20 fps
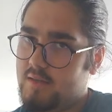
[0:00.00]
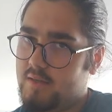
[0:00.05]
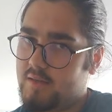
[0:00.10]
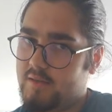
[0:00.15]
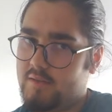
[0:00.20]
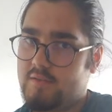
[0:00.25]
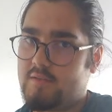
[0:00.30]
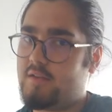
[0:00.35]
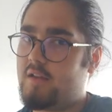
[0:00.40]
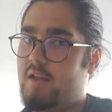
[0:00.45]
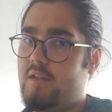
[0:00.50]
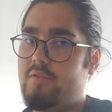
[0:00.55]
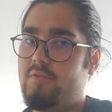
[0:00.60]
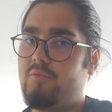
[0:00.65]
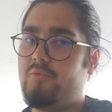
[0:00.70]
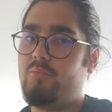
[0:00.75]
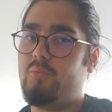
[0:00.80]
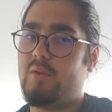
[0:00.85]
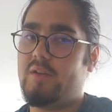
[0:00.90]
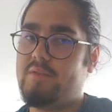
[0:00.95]
because I
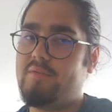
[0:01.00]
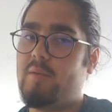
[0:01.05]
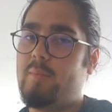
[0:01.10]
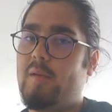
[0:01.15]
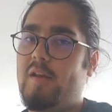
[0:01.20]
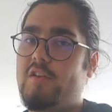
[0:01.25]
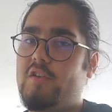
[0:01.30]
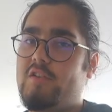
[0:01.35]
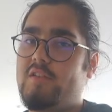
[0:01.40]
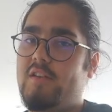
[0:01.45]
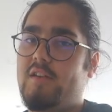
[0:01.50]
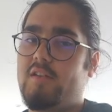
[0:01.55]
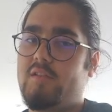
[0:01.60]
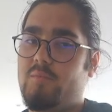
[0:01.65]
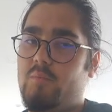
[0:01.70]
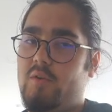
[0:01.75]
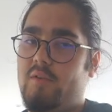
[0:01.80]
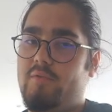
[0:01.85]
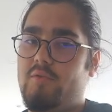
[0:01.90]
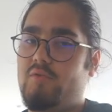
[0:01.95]
thought, well, if I play g6,
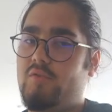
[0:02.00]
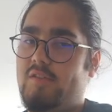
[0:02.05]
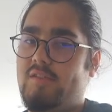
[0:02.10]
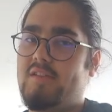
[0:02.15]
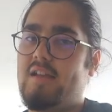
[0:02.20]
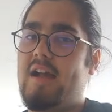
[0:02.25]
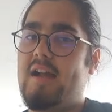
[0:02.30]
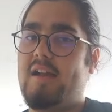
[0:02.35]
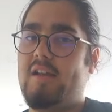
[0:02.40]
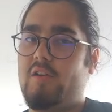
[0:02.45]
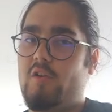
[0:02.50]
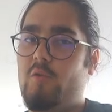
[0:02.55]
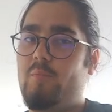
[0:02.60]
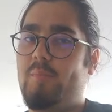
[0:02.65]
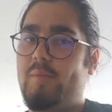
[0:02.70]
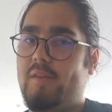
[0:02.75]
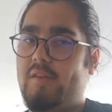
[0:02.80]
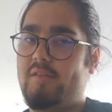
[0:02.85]
what if you just sack and open